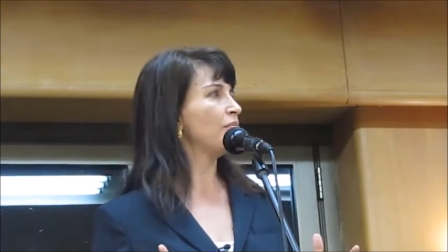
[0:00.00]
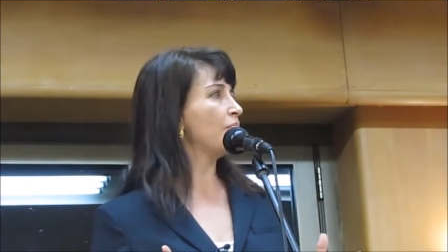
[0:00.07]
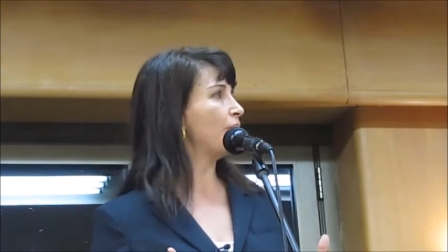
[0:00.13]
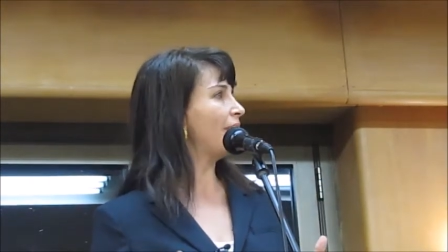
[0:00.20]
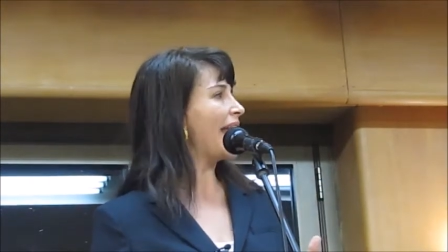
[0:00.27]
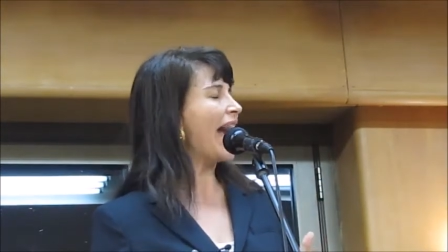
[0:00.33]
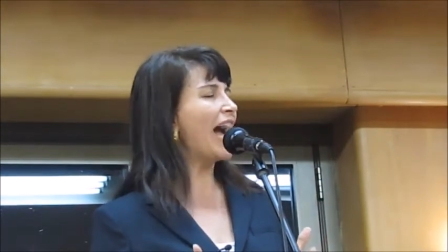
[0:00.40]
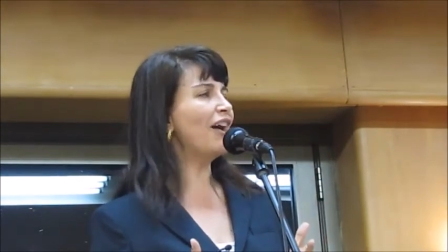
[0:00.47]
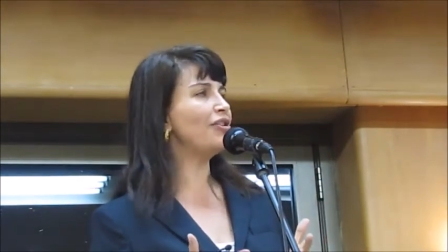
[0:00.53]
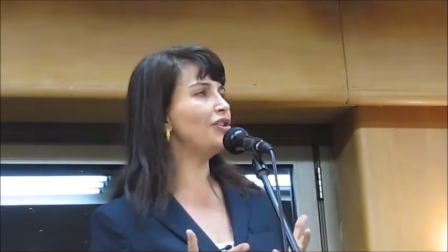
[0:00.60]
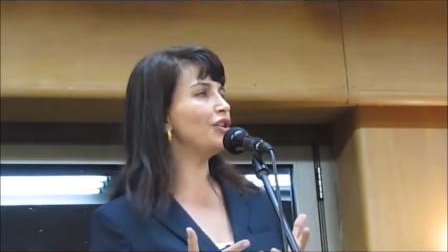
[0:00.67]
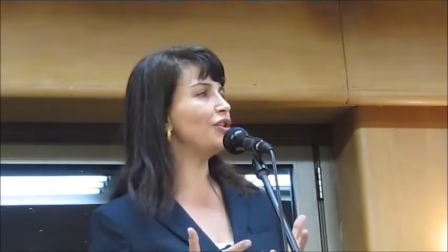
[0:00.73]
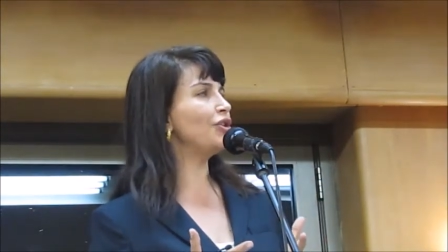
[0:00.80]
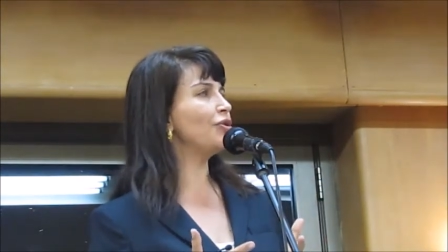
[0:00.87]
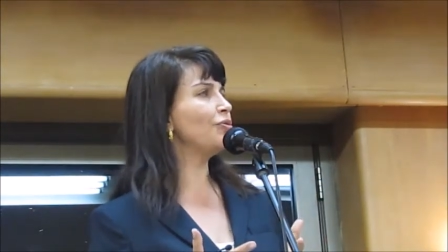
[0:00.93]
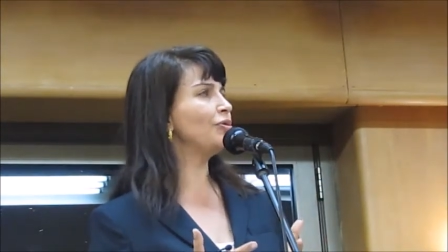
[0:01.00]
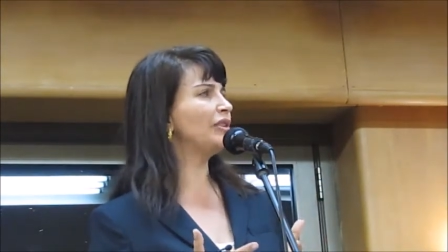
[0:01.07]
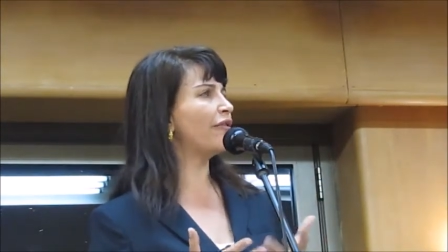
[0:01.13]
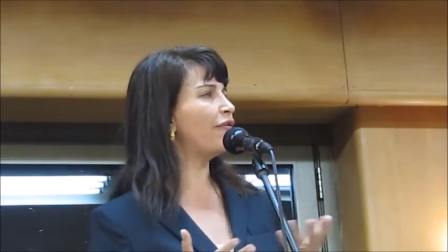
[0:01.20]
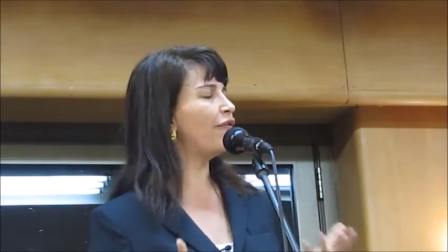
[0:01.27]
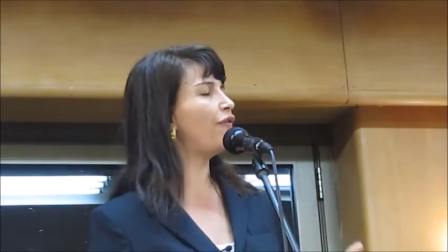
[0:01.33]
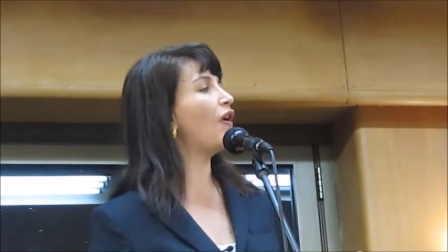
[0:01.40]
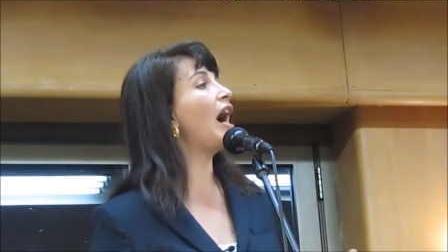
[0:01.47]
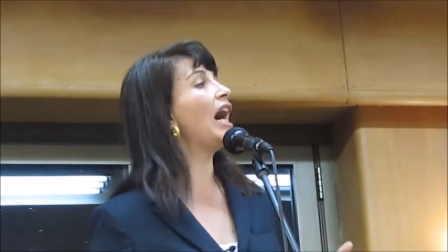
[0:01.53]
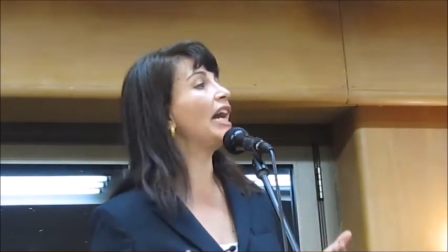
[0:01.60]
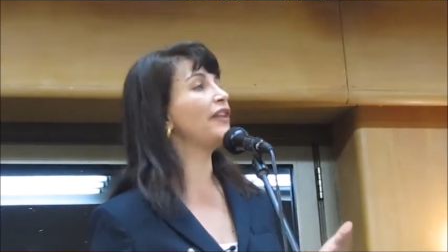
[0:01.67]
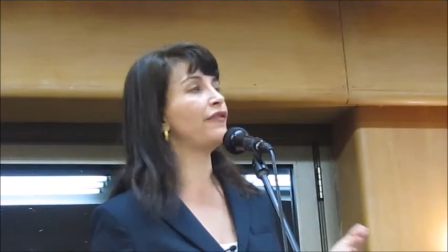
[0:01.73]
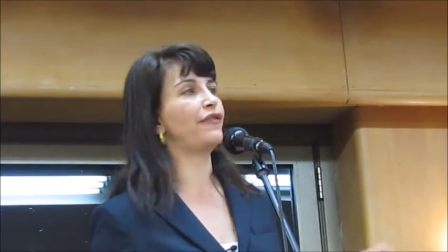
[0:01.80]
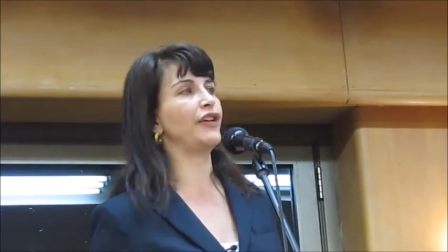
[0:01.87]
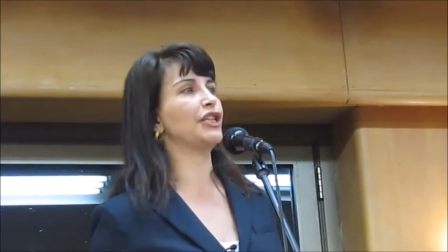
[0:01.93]
but how do you
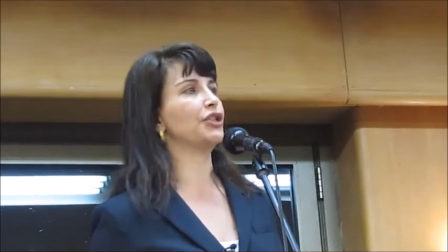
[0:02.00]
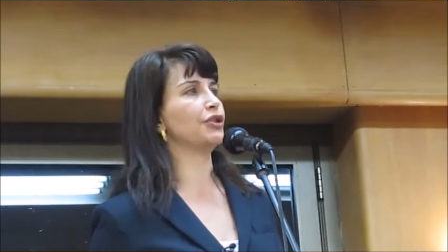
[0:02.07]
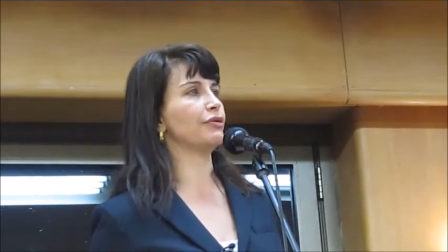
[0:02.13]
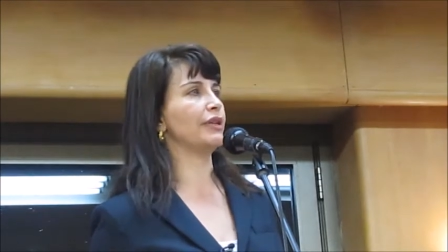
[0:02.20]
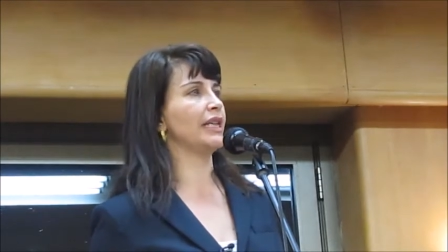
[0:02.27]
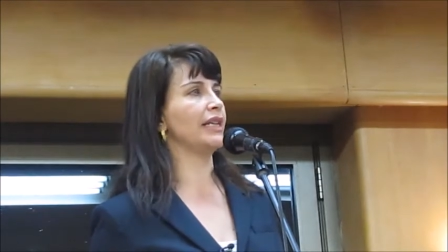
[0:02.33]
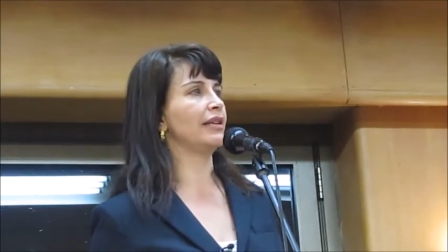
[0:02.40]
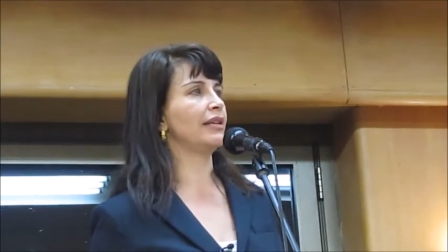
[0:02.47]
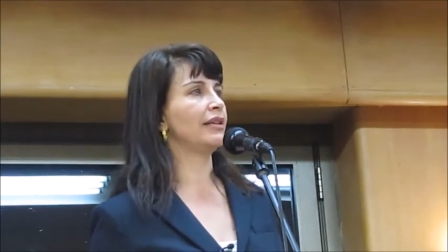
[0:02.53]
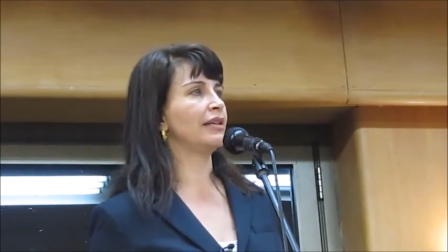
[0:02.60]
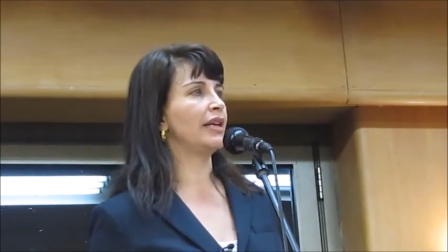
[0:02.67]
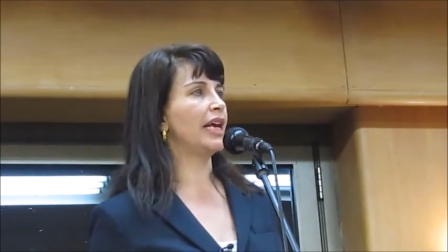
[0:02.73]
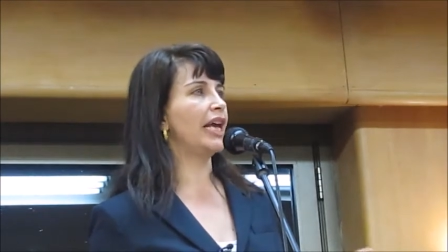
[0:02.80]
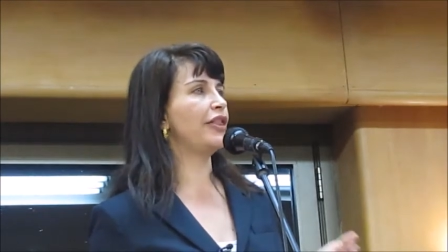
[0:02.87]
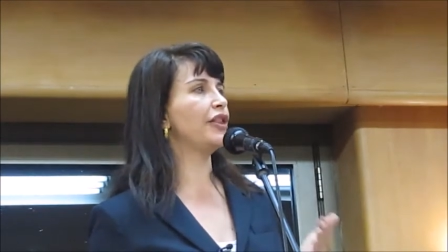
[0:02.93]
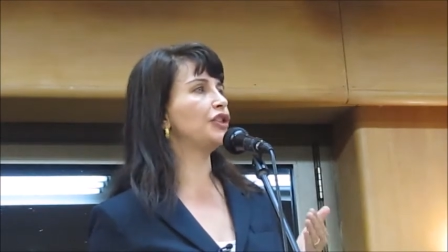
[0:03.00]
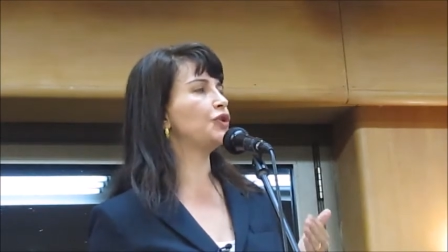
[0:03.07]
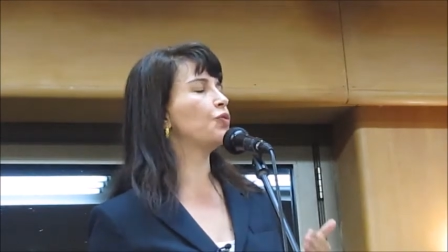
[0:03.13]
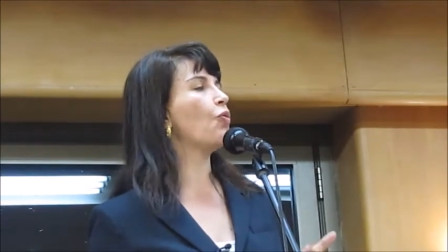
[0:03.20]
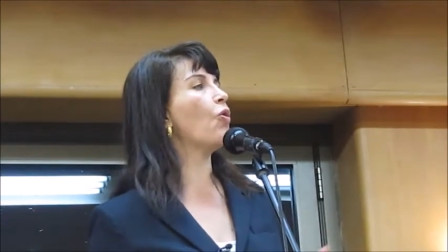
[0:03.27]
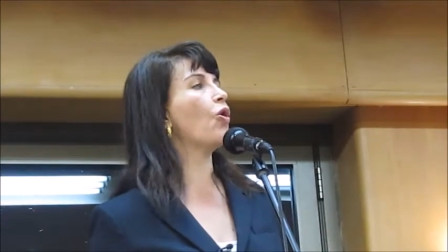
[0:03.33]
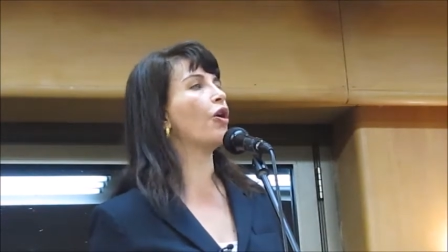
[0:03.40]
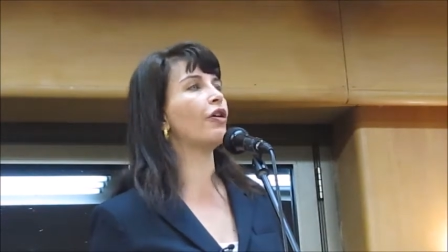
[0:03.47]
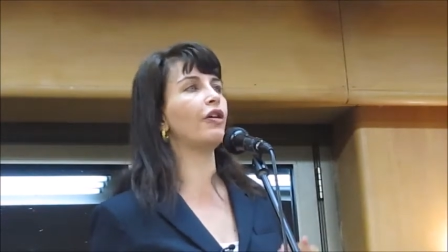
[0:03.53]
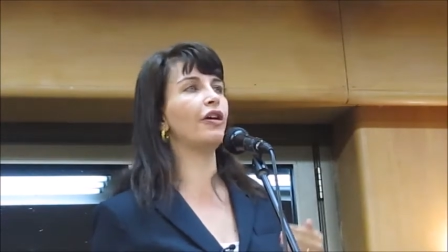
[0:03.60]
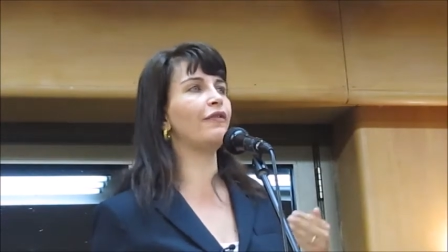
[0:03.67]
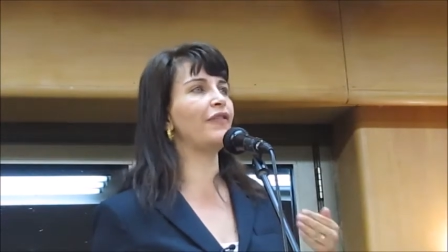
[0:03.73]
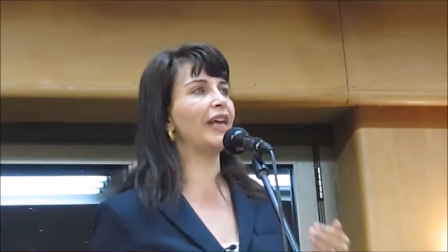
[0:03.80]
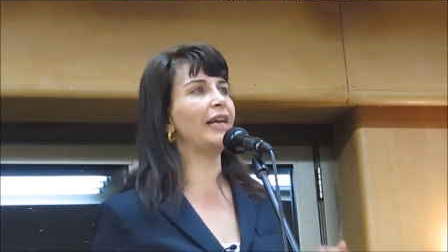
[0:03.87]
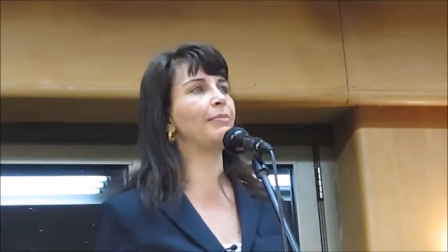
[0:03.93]
define victory in this war
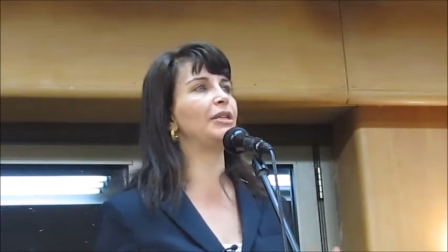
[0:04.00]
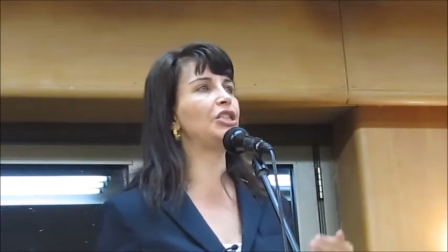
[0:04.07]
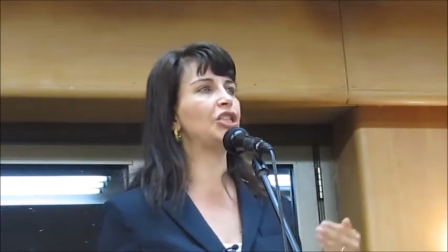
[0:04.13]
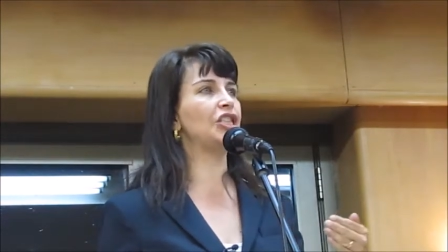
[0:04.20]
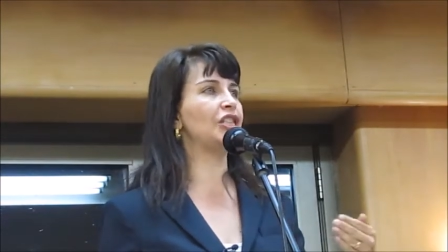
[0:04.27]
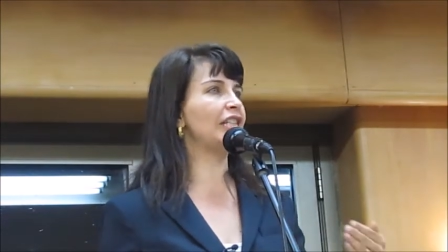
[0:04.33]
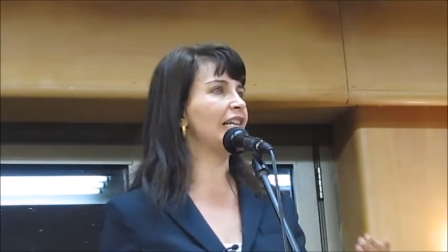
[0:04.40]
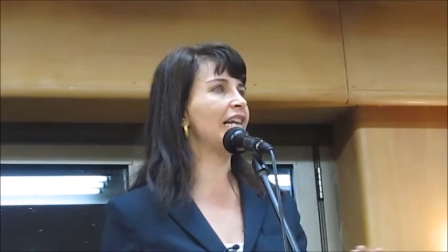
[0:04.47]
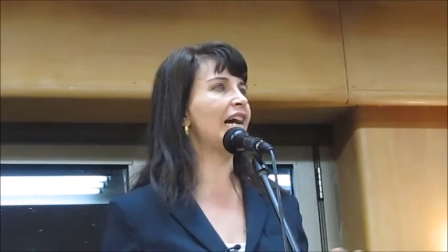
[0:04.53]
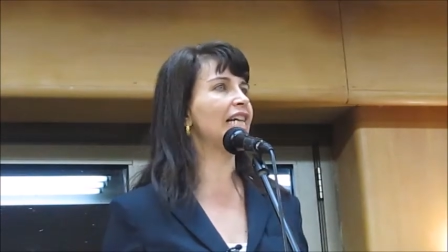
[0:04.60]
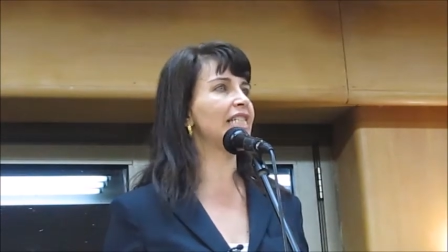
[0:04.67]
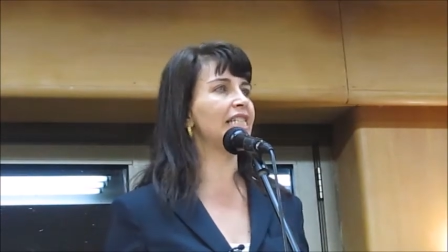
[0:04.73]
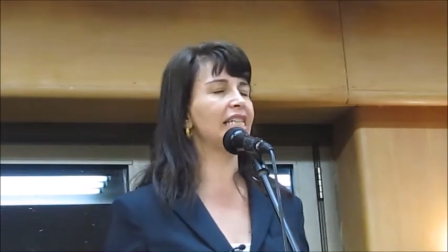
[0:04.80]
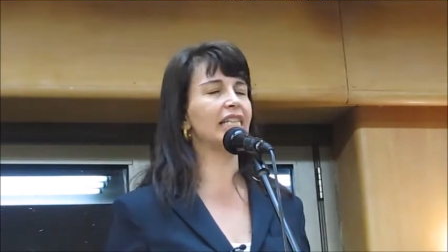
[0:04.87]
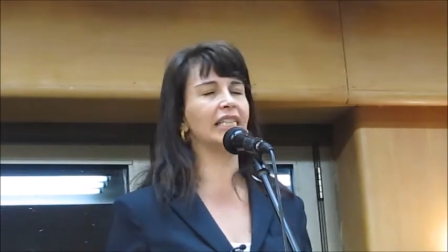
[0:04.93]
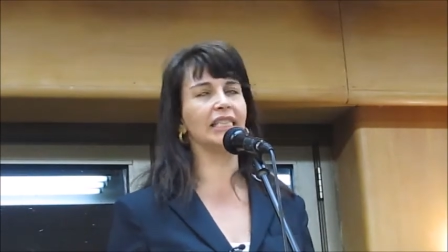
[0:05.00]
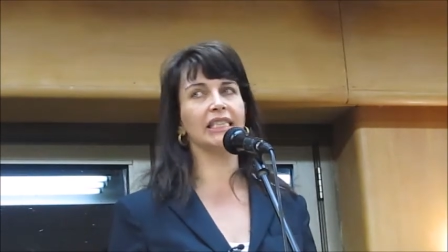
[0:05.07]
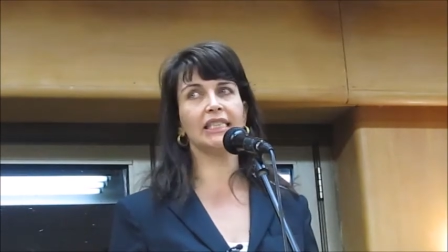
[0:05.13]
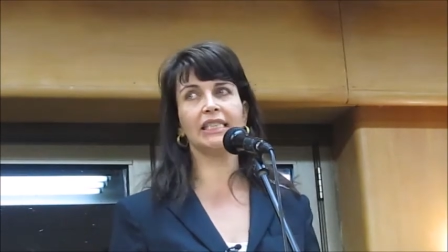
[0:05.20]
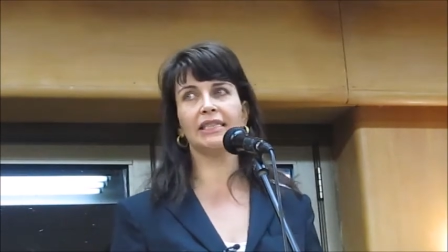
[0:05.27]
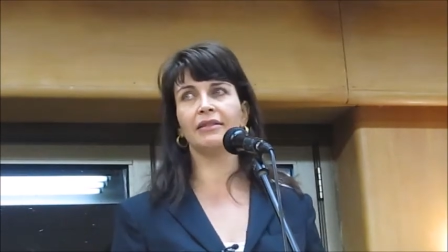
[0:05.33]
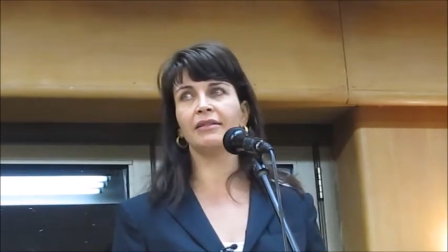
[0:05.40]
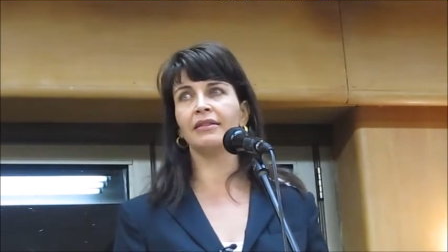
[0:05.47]
of images and ideas?